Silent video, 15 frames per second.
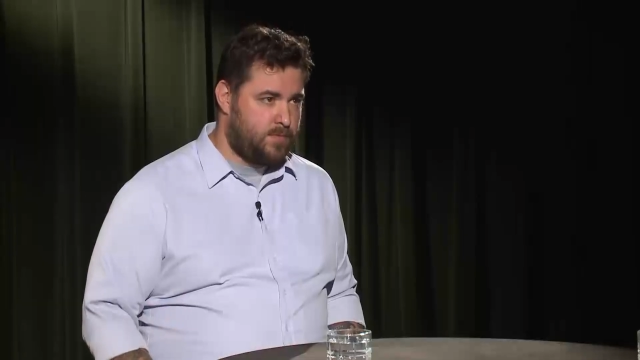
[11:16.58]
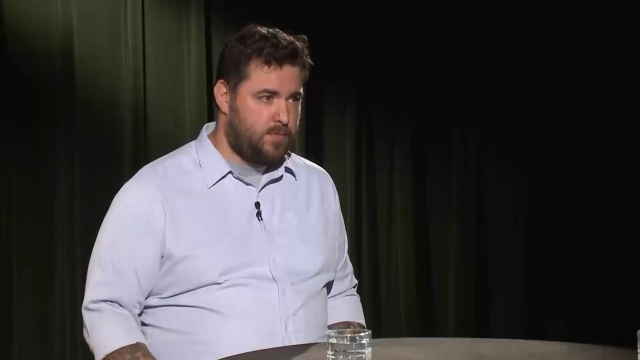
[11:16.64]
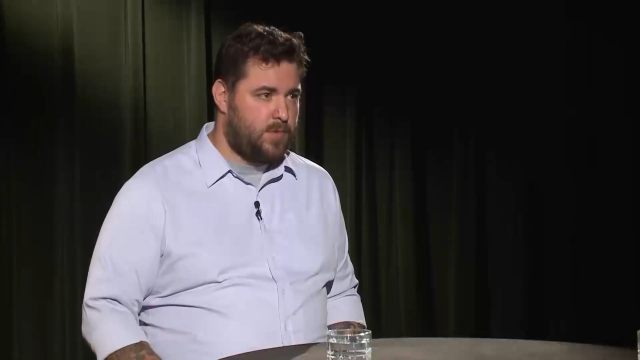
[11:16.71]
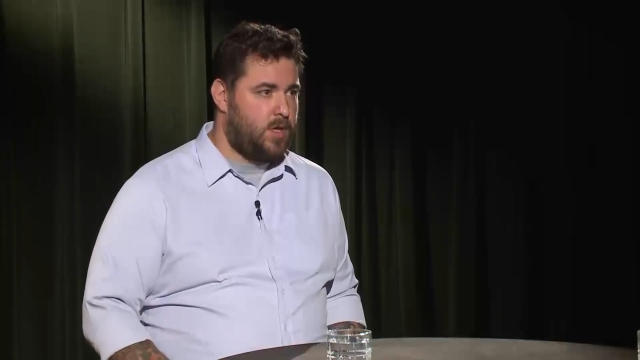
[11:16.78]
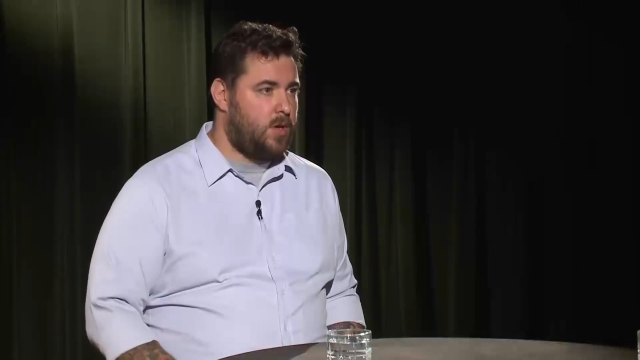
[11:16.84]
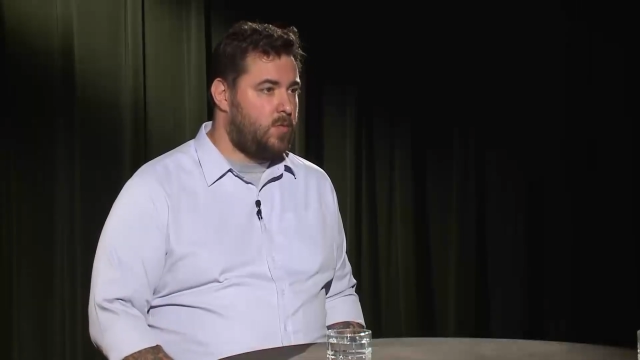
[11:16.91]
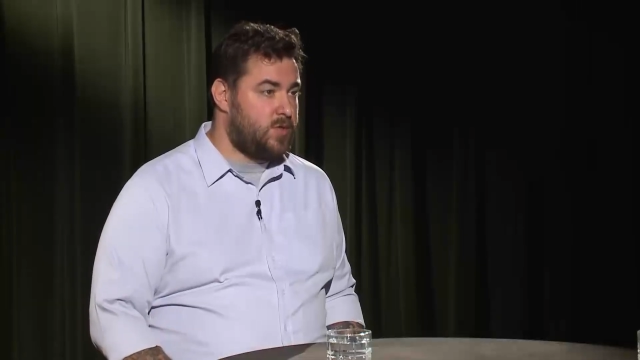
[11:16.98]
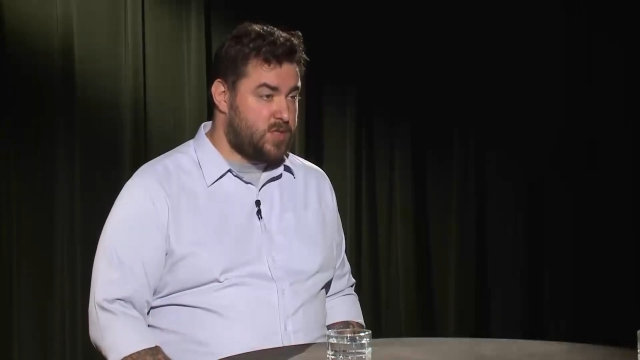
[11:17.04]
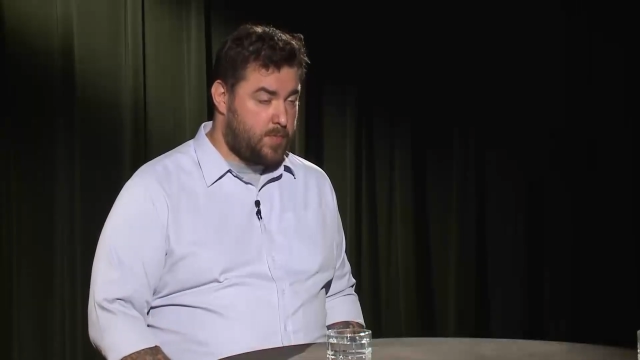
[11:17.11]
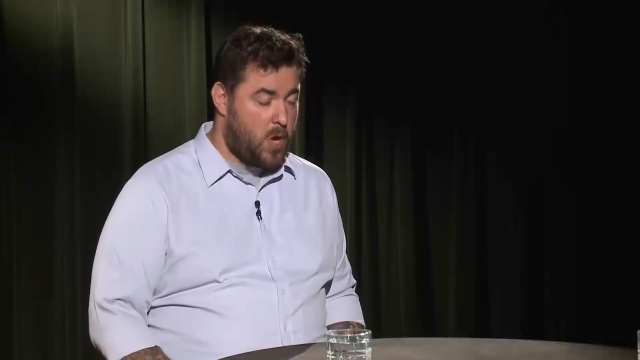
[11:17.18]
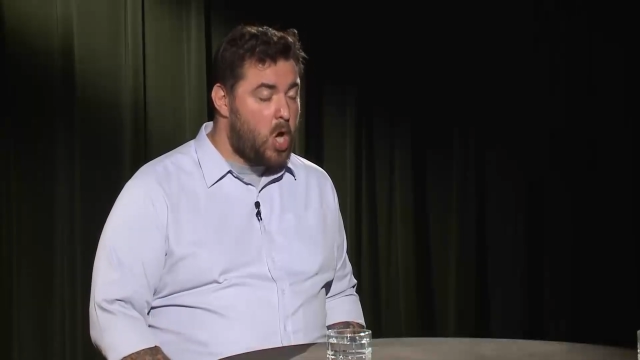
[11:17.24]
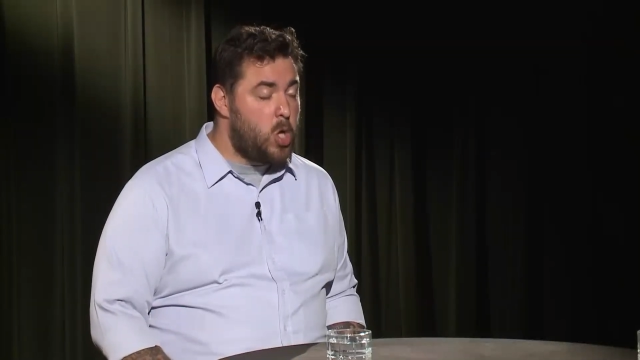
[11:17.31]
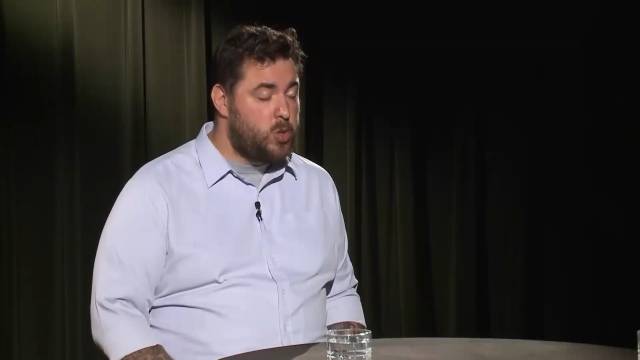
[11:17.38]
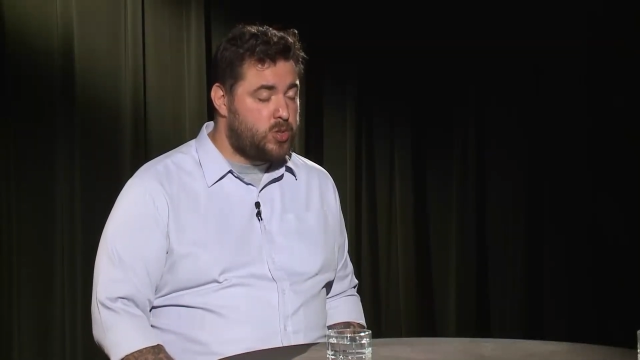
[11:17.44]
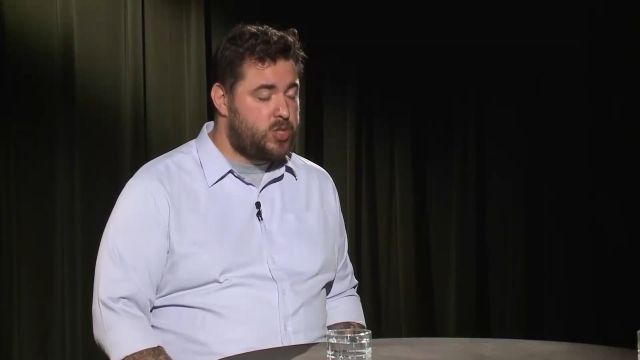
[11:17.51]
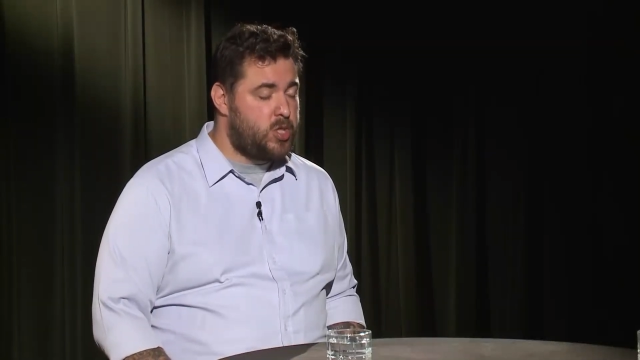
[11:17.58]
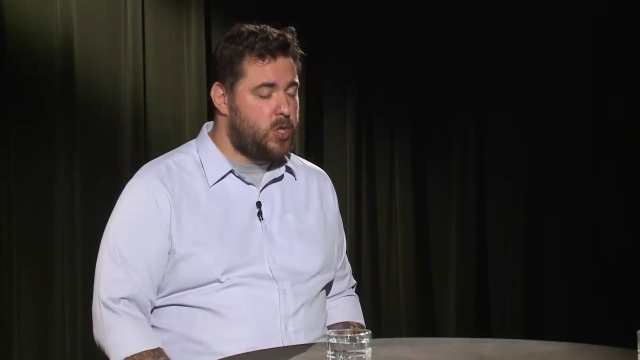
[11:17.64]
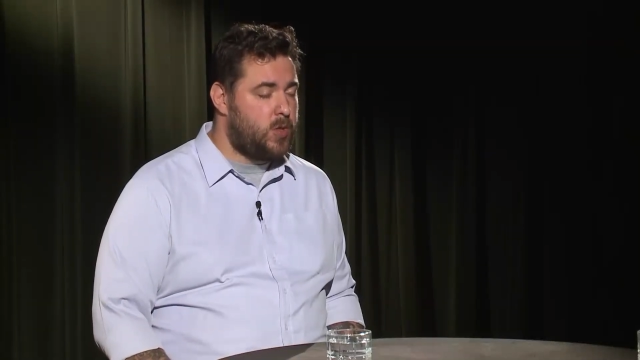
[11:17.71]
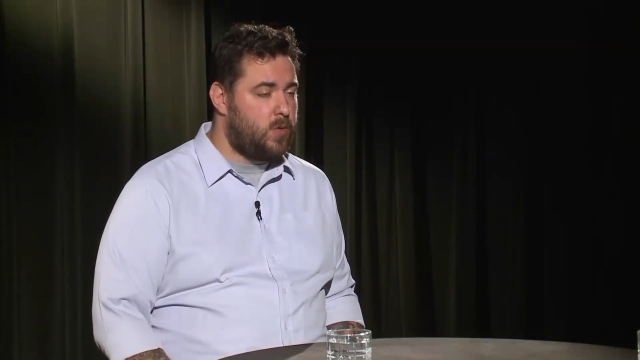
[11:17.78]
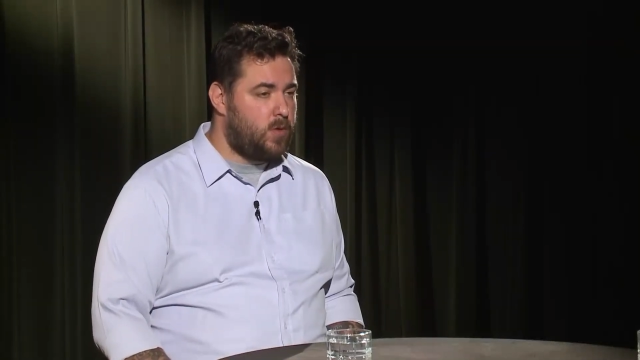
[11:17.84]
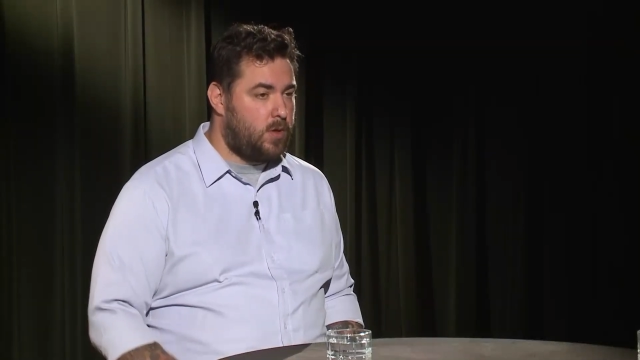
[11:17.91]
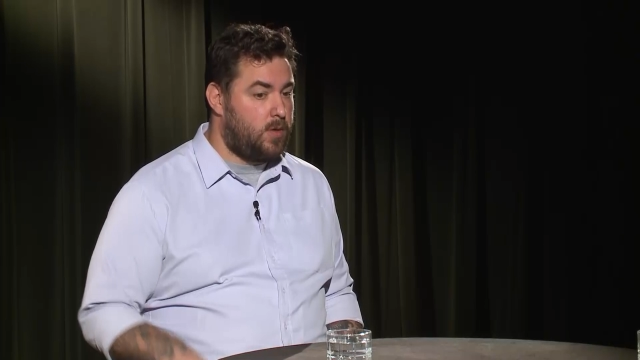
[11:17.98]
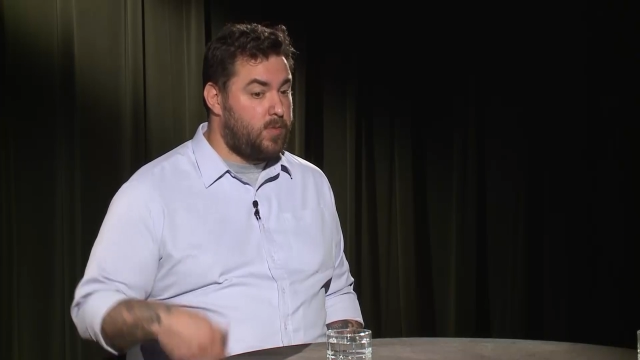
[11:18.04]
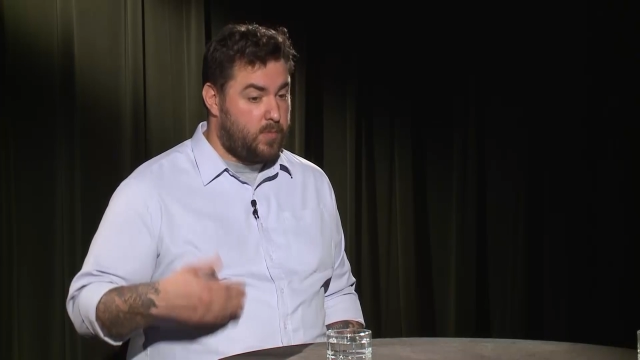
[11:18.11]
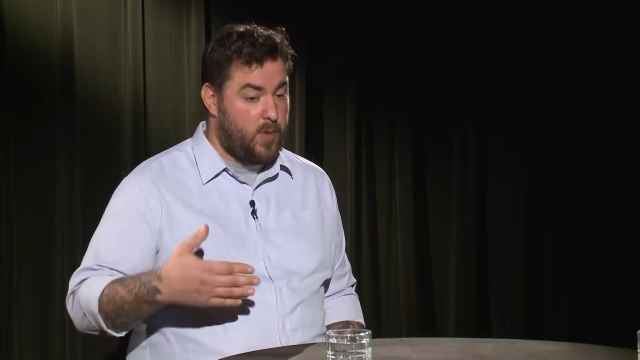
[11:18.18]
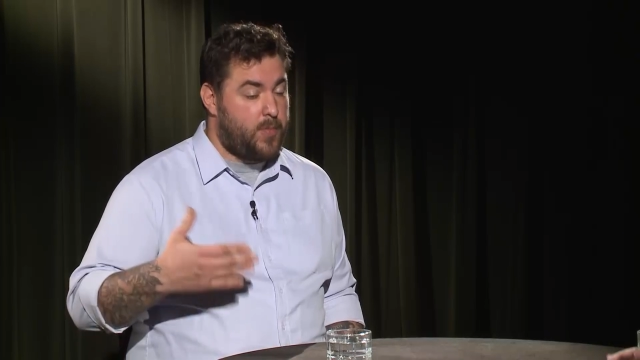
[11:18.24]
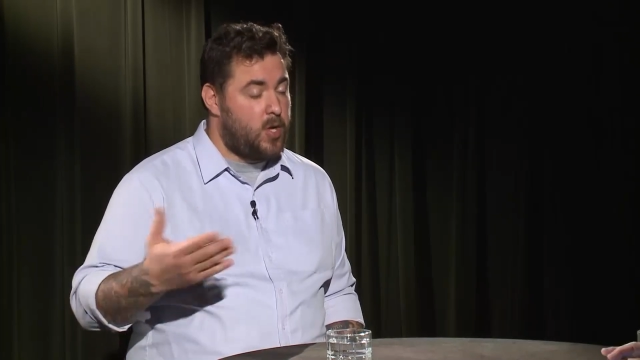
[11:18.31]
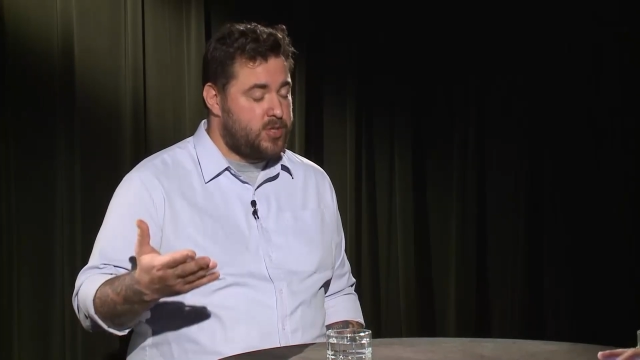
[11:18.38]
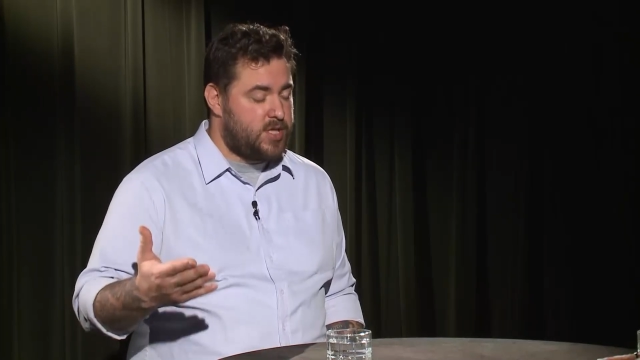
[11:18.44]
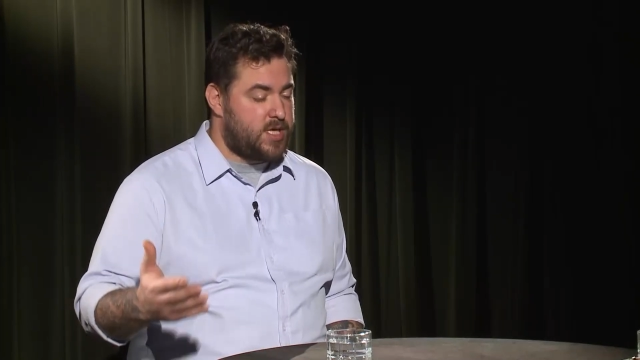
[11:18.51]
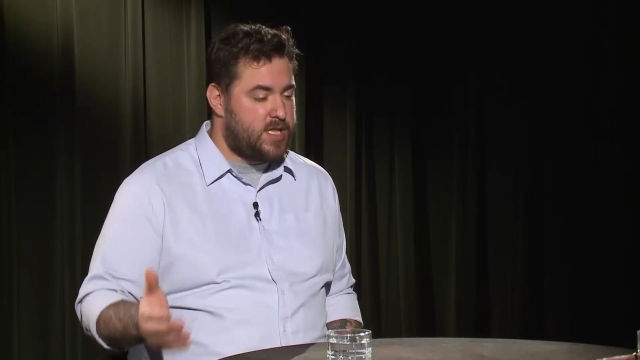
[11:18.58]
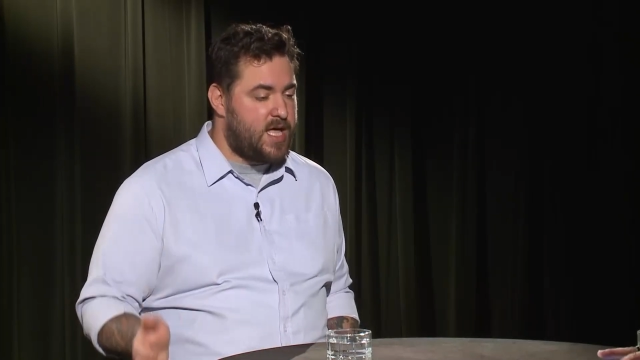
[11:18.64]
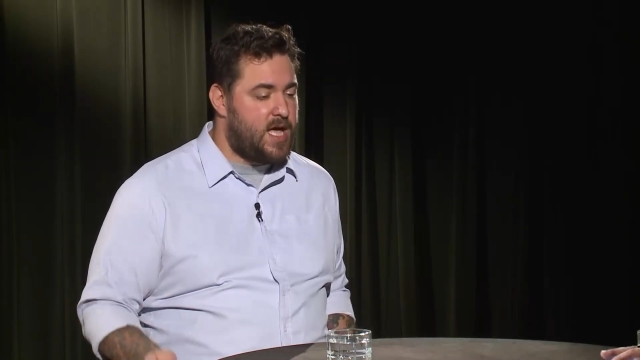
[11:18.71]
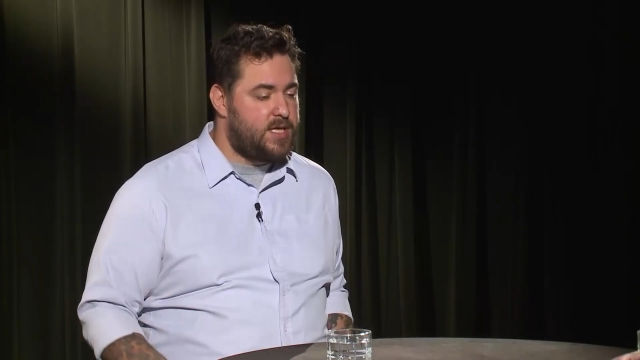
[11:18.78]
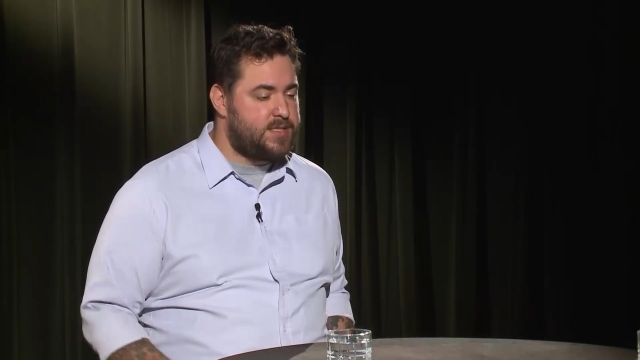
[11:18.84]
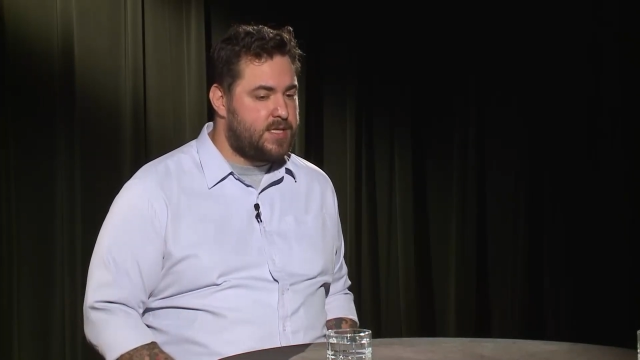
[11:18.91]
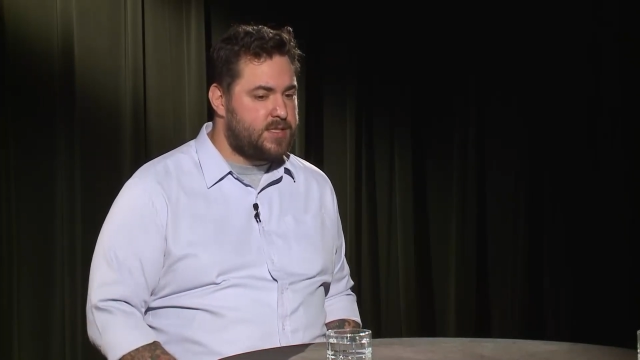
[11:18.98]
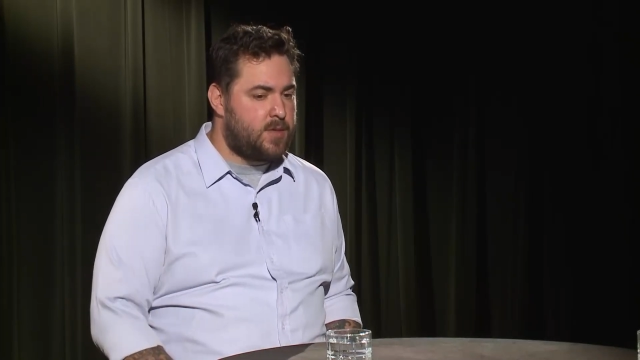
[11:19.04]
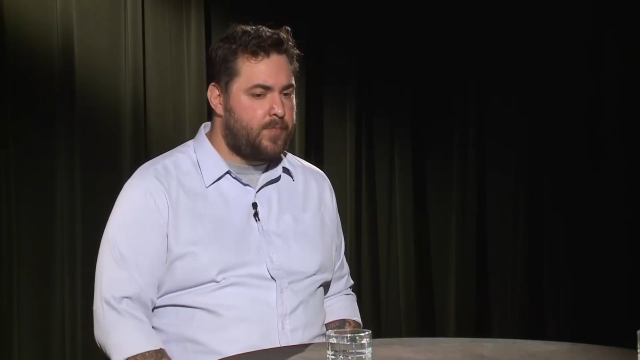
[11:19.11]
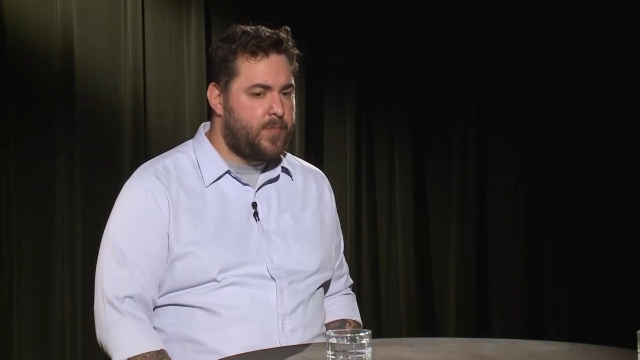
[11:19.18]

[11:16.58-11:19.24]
you know, was opposed to, or opposed to Catholicism.